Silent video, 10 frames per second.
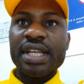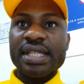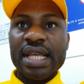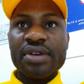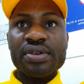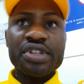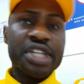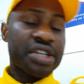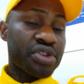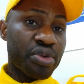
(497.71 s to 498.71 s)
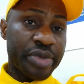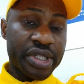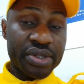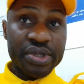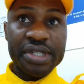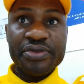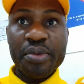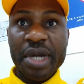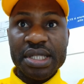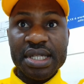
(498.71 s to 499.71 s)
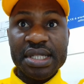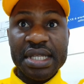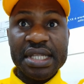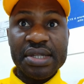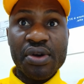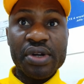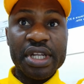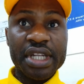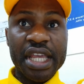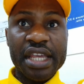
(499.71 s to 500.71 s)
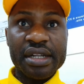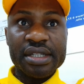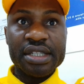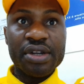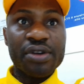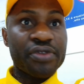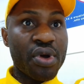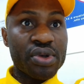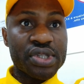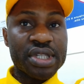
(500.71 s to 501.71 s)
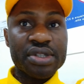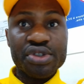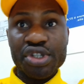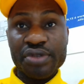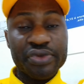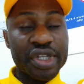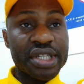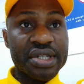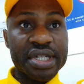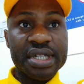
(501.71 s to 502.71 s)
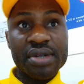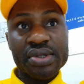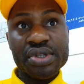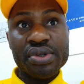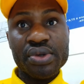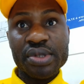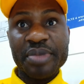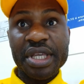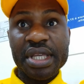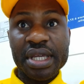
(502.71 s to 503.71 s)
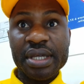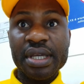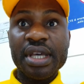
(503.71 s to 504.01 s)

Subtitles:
Psychology and European Studies for masters is all in English. Of course, tuition fee is 3,000 euros per year.